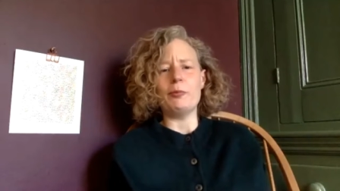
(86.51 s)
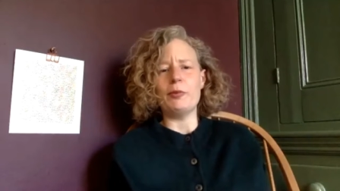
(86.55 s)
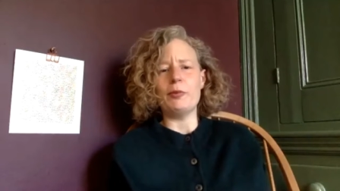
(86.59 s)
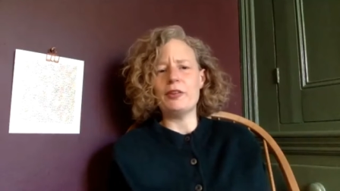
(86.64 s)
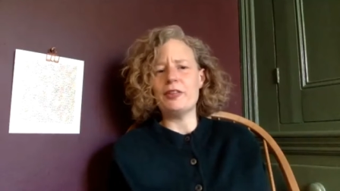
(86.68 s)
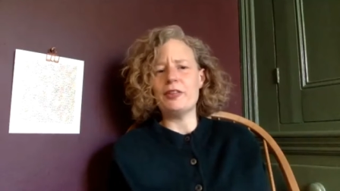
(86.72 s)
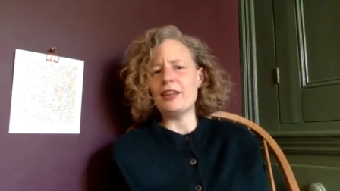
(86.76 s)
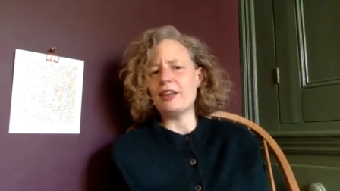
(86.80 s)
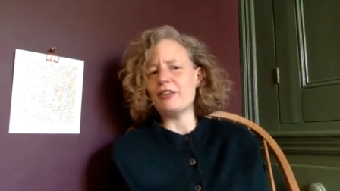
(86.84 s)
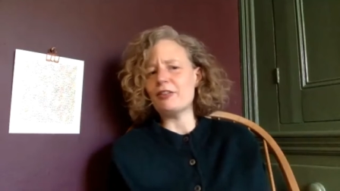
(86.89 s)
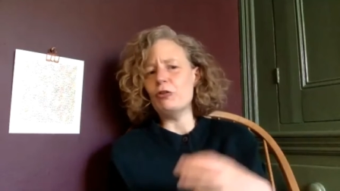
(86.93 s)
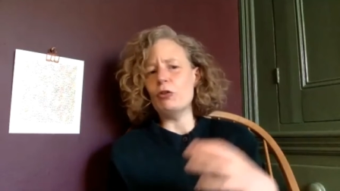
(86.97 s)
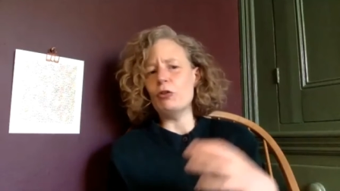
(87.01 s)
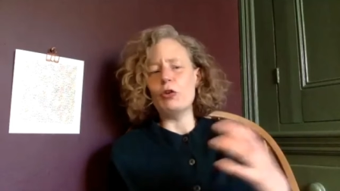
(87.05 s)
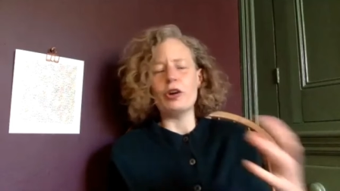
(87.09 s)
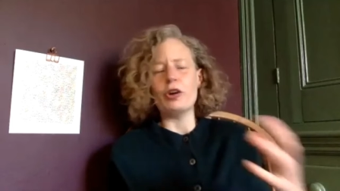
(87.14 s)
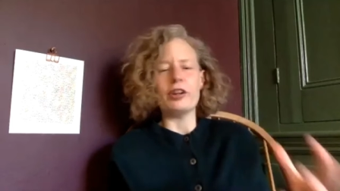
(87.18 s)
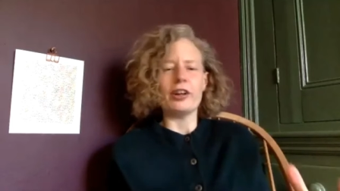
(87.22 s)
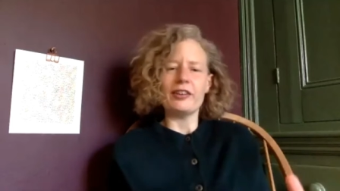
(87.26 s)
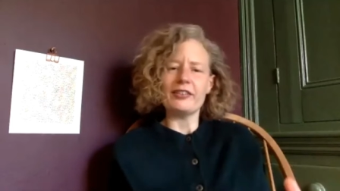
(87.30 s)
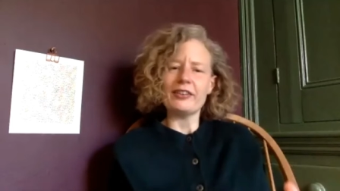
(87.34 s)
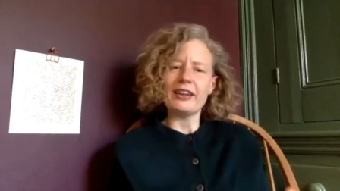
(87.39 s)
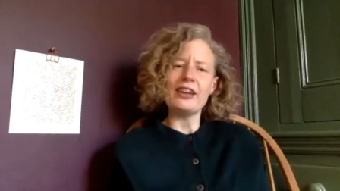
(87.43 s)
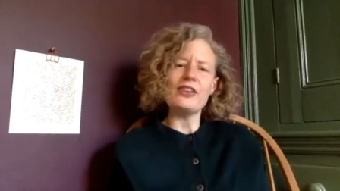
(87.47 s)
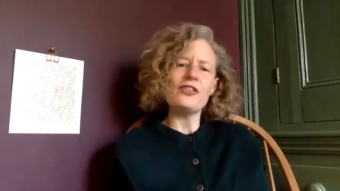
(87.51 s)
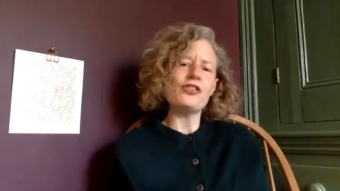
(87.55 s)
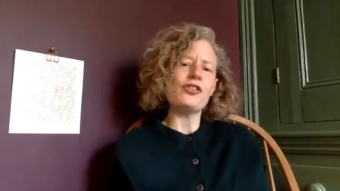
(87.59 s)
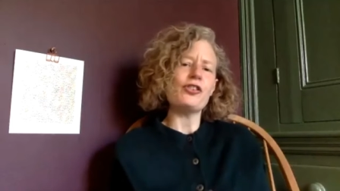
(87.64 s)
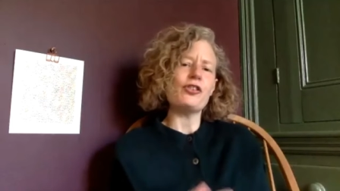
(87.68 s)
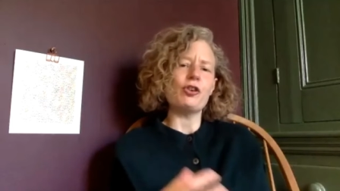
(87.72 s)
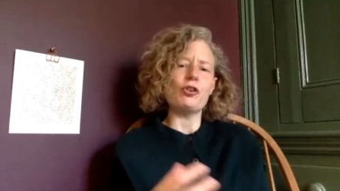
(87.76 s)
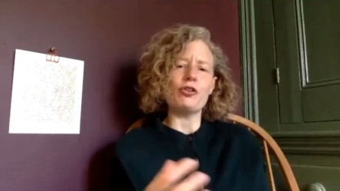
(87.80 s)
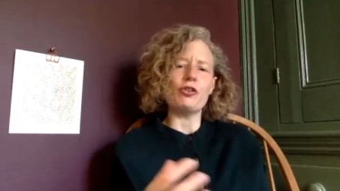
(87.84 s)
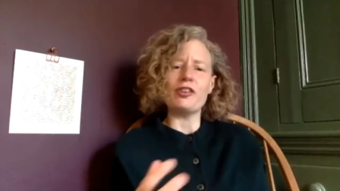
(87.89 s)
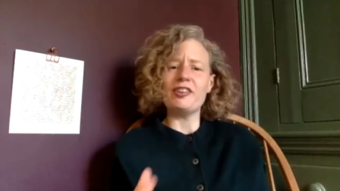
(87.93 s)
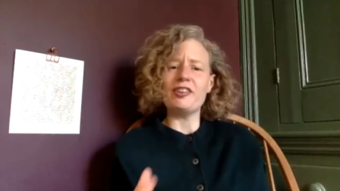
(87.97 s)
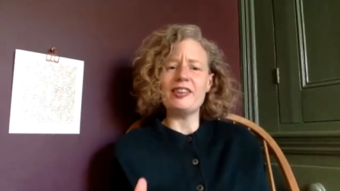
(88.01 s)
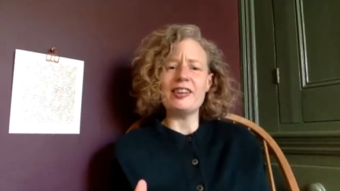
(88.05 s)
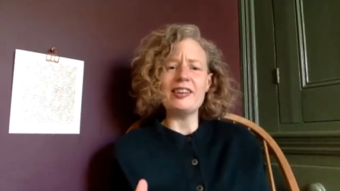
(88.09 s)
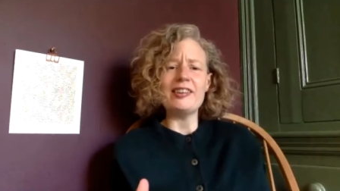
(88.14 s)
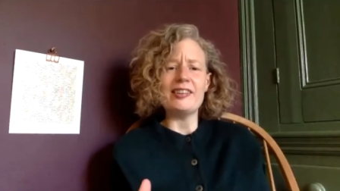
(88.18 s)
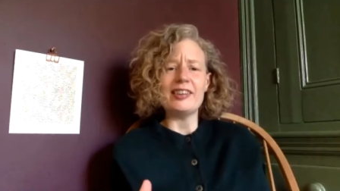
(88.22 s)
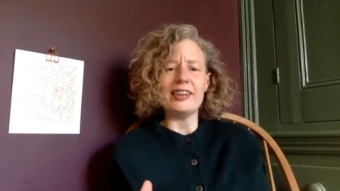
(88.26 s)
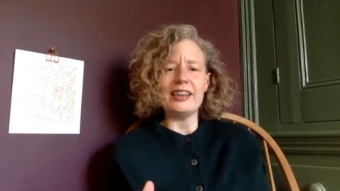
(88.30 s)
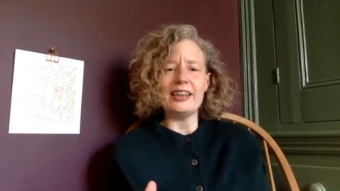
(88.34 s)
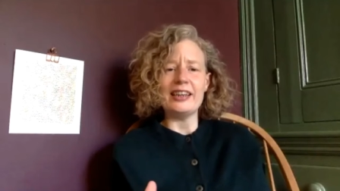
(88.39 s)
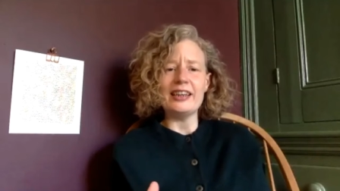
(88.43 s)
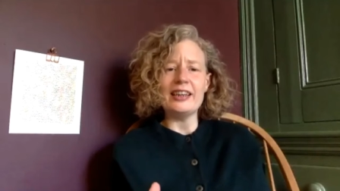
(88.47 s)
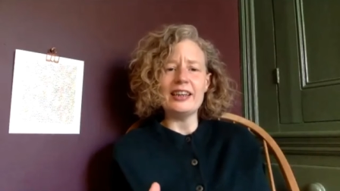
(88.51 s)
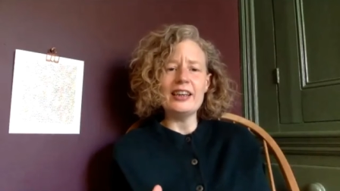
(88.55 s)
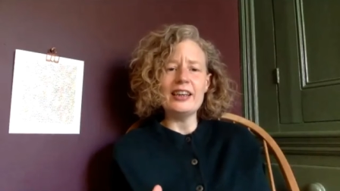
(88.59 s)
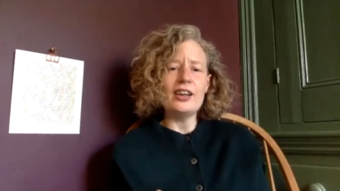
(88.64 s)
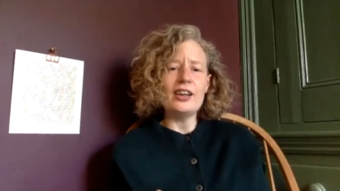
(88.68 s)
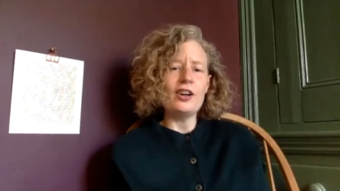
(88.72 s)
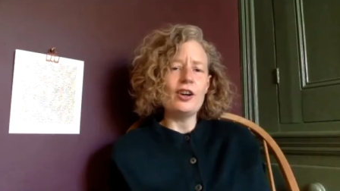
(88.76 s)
whether that's an organisation or a city